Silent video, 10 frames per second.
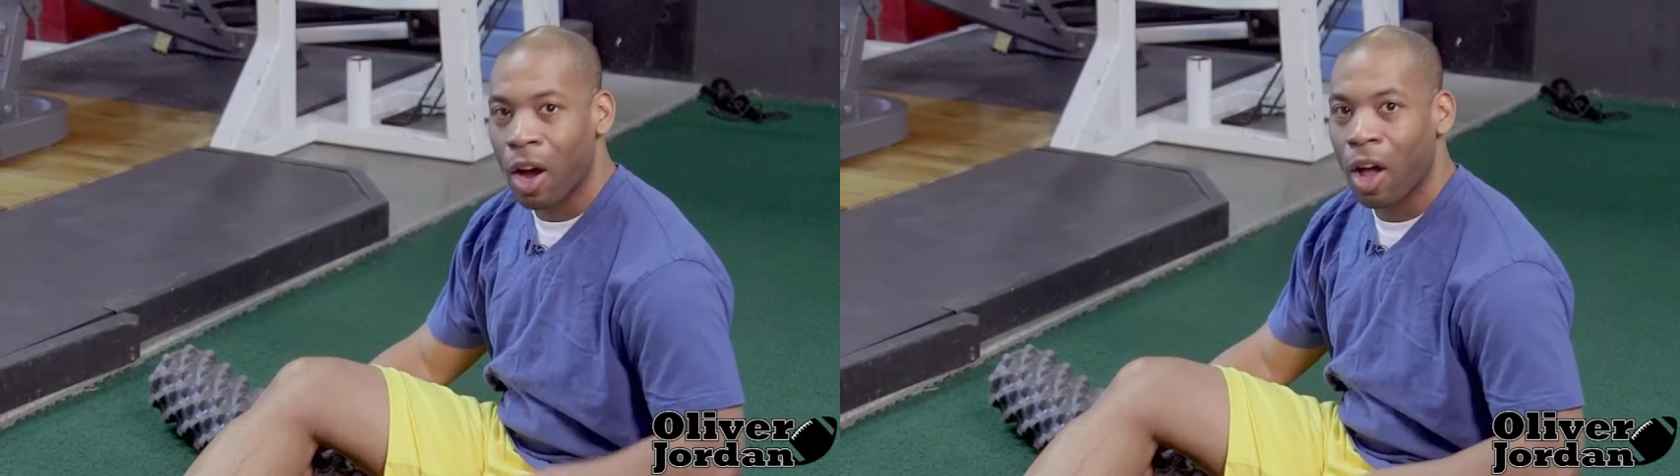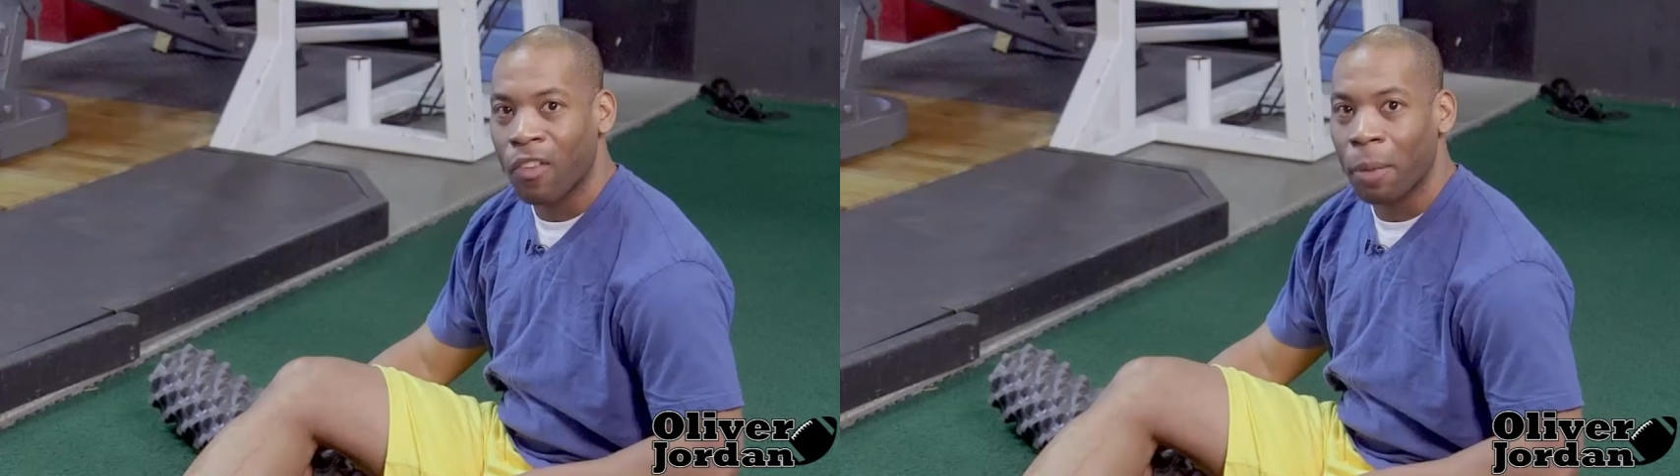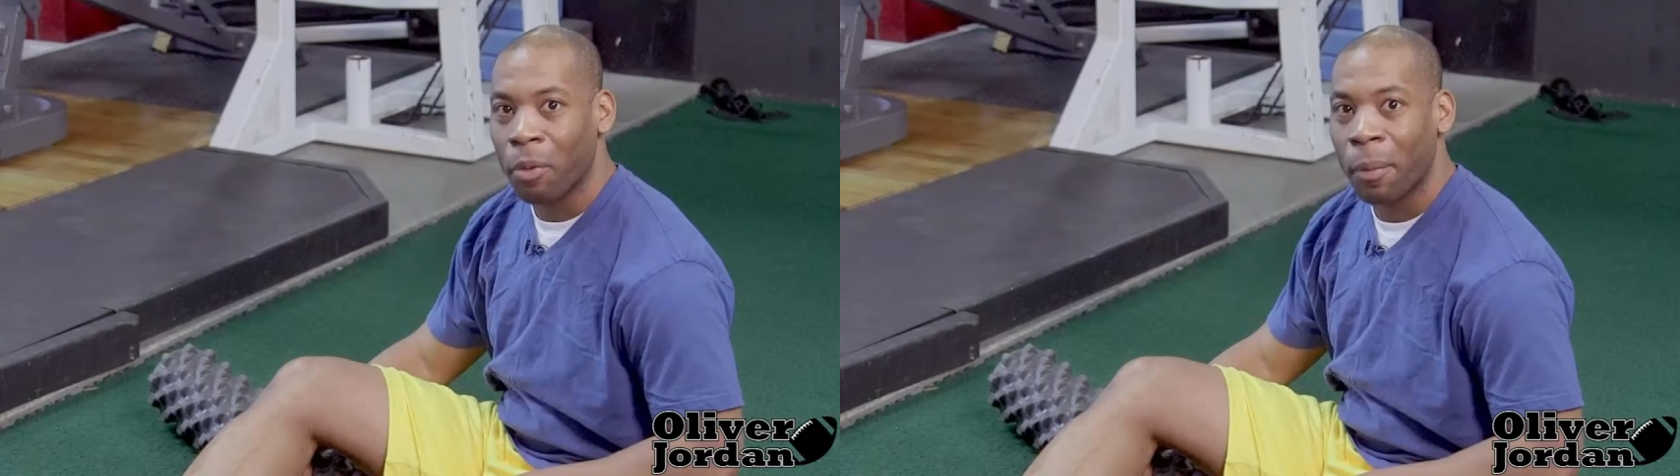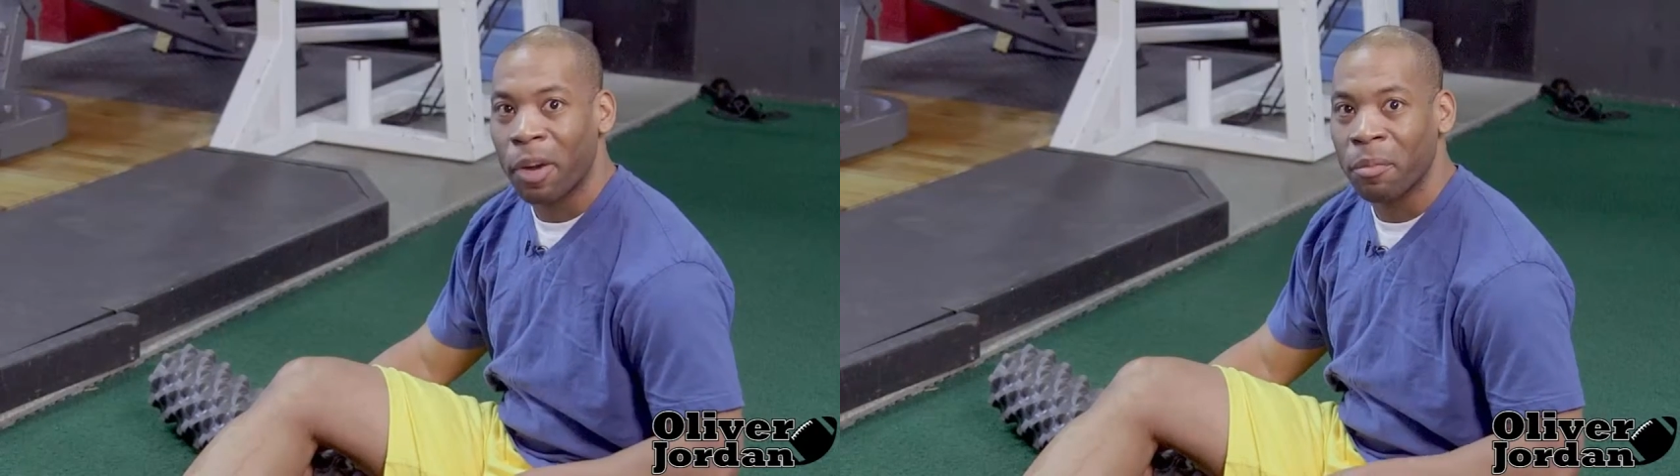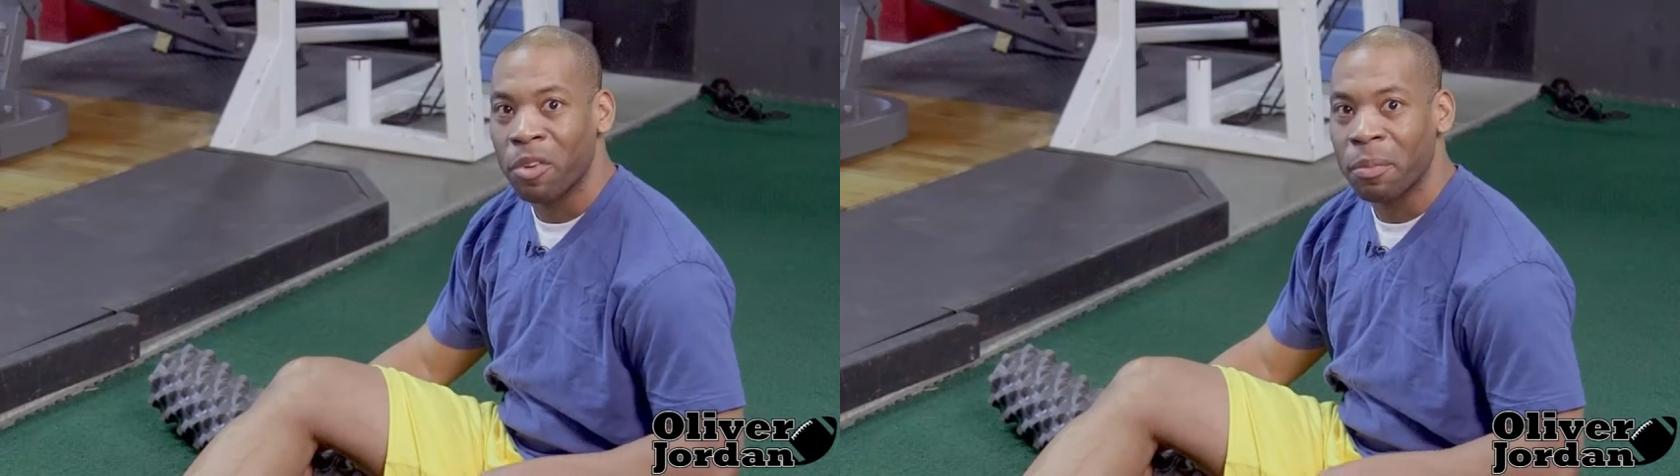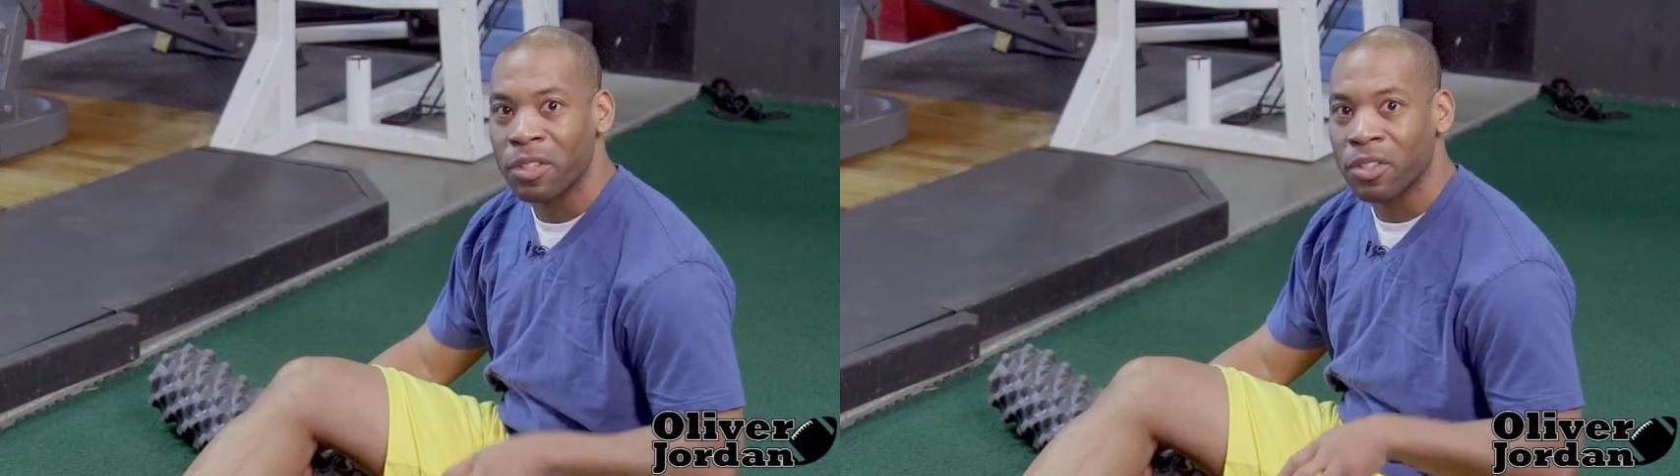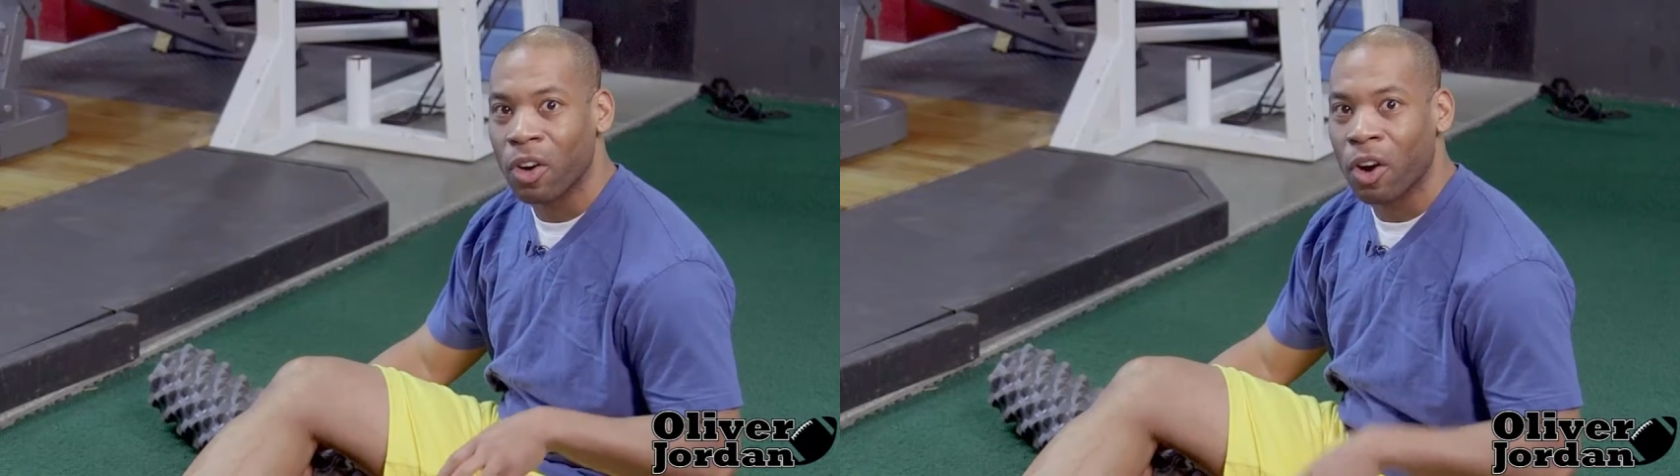all of our primary movements